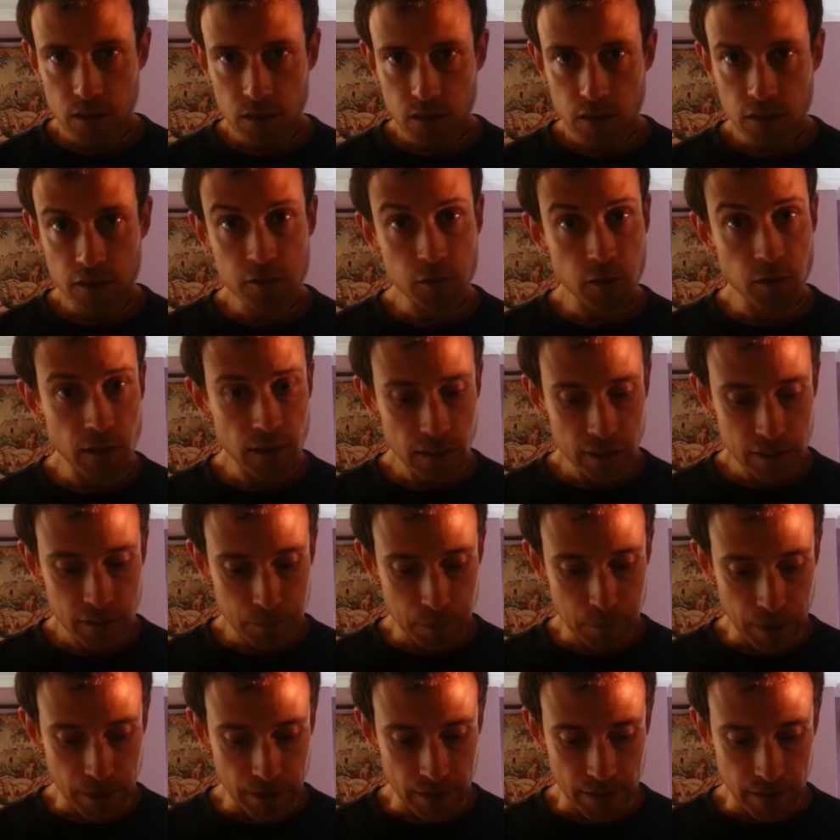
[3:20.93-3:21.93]
Strictly
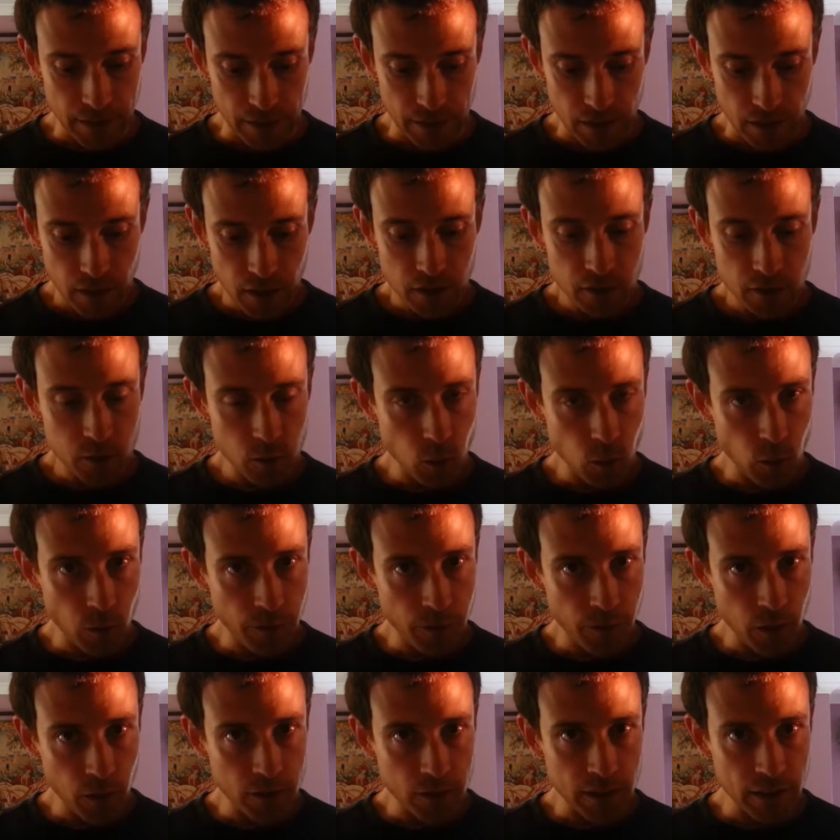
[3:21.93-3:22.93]
speaking, score
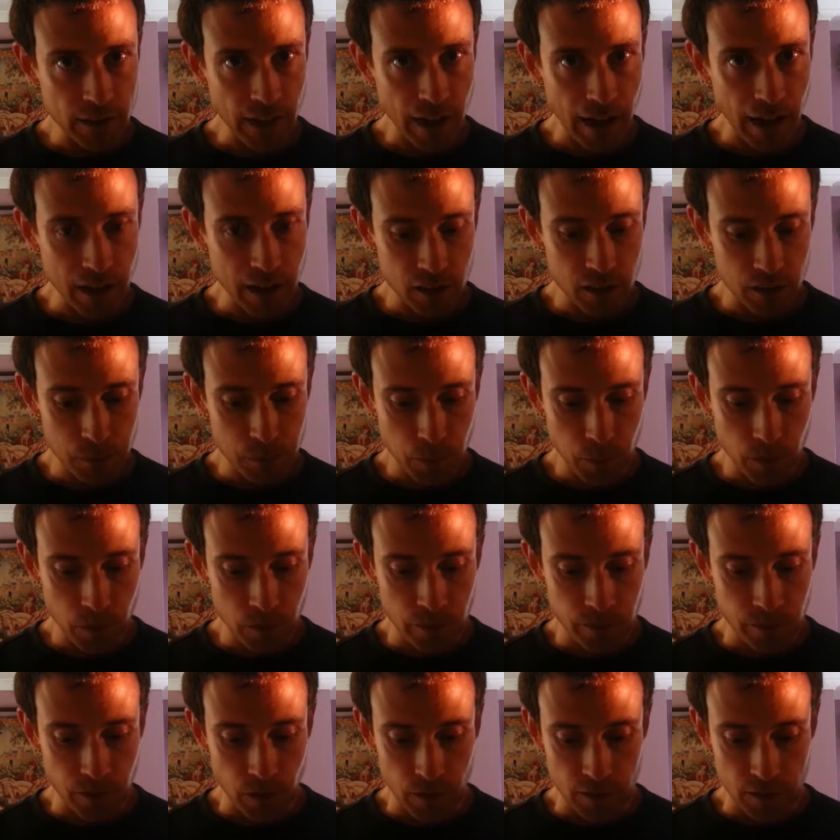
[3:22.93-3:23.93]
voting and
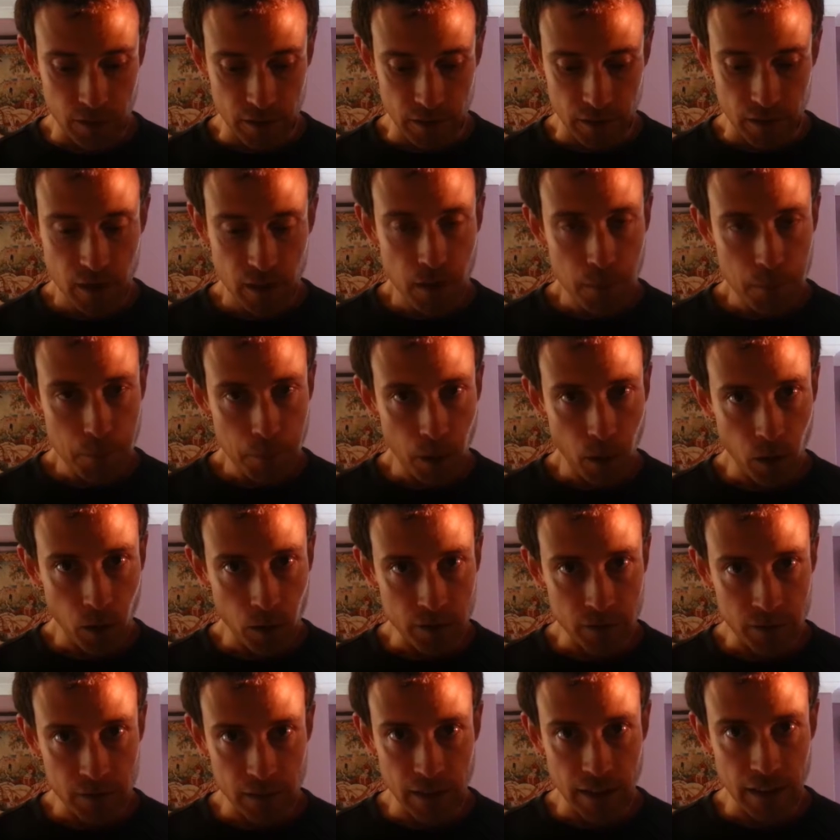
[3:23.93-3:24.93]
approval voting
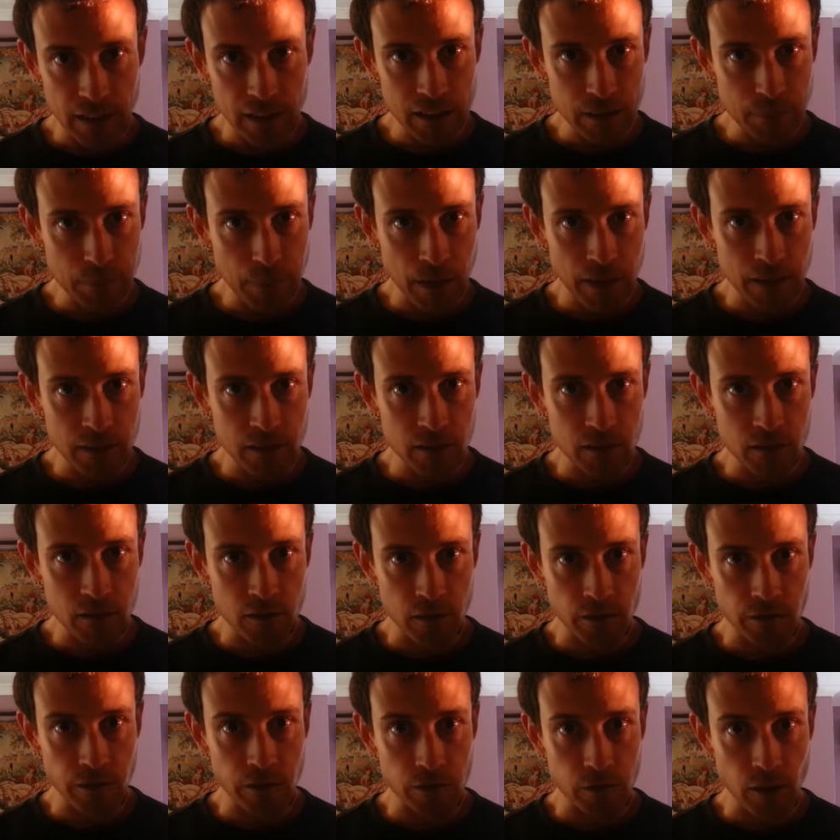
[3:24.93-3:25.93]
pass the independence
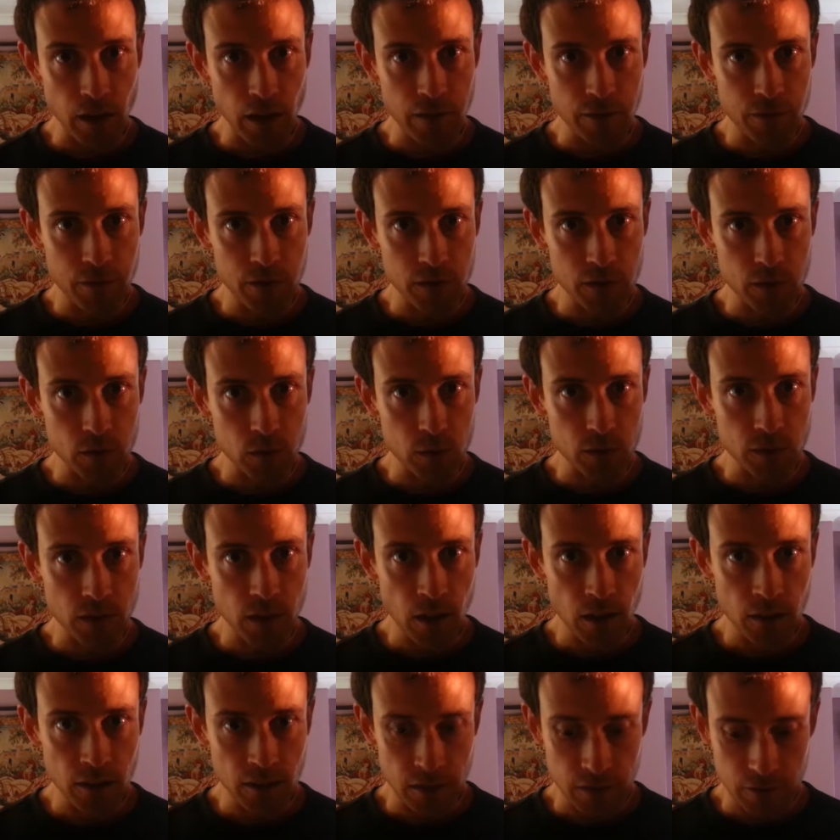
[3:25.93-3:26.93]
of irrelevant
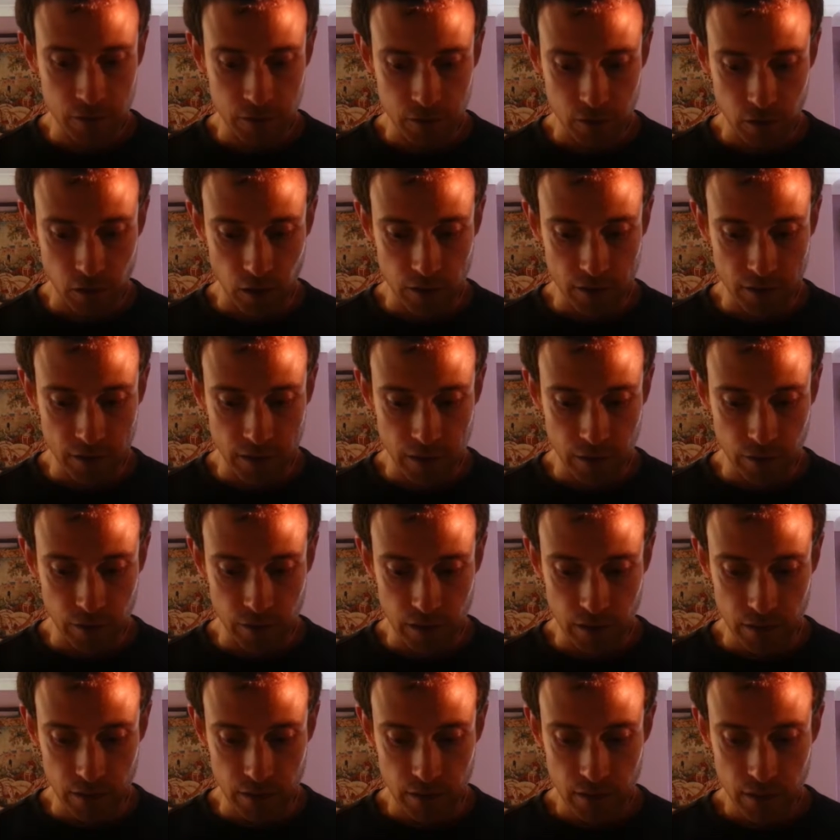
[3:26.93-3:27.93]
alternatives
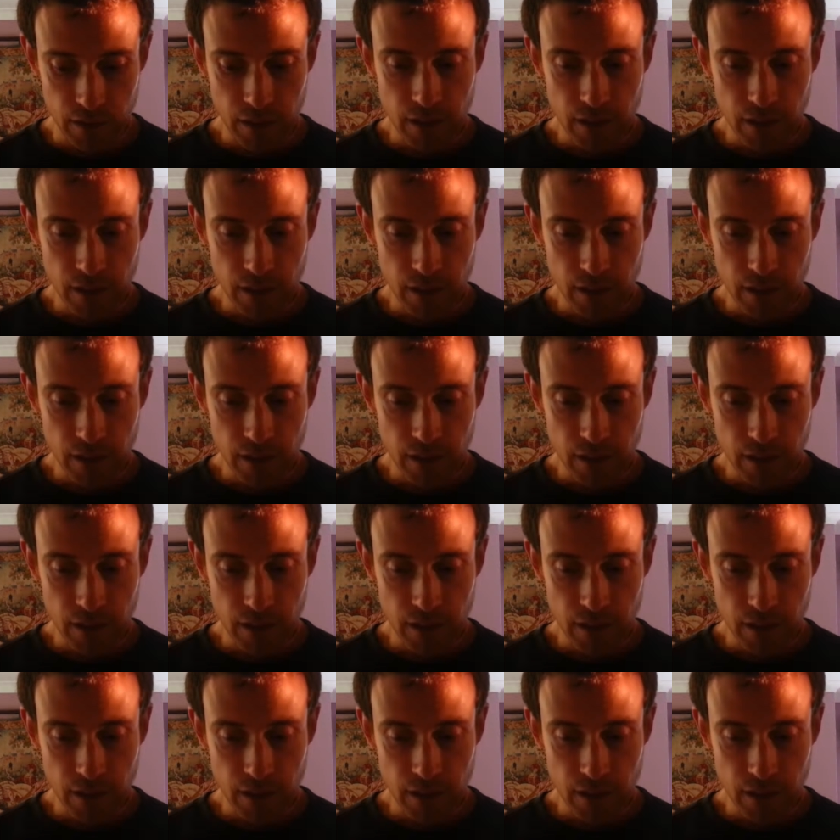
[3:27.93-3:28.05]
criterion.